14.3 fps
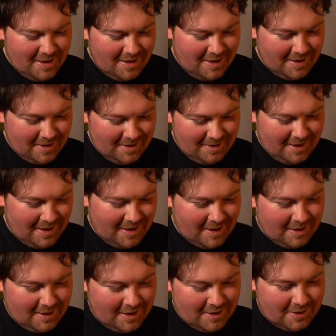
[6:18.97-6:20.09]
And
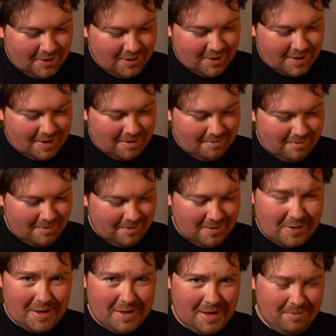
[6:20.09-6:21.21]
I should just
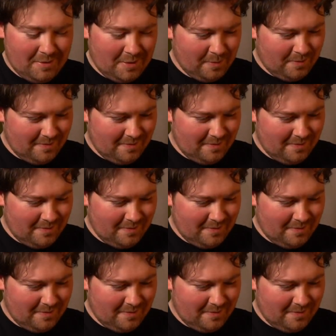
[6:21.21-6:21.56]
try and get more